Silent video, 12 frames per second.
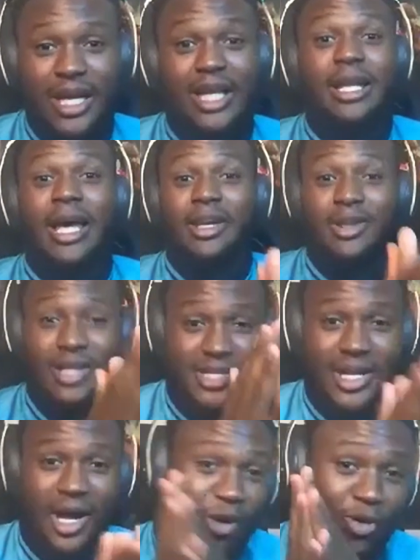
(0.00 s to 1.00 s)
And
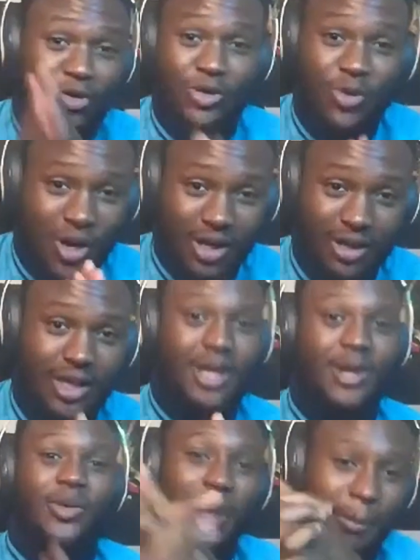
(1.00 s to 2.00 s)
listen, I owe you one.
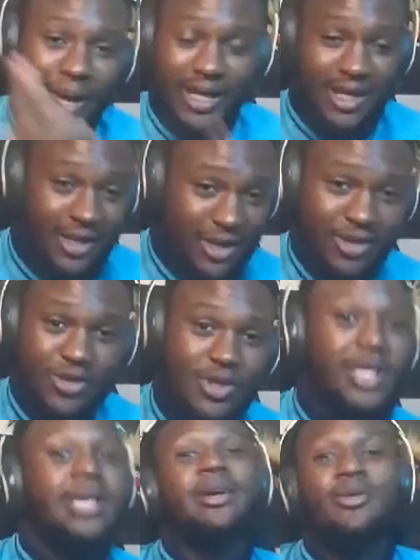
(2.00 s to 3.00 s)
When I'm back in the
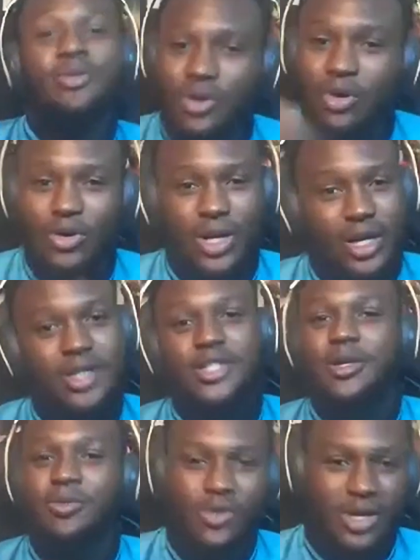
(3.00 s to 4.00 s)
UK, we'll go down the
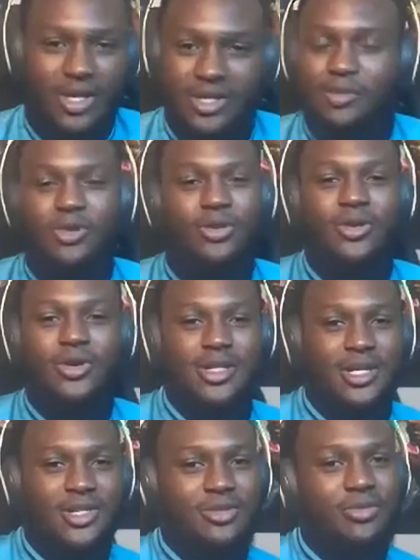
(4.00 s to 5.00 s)
gym, we'll get some good content.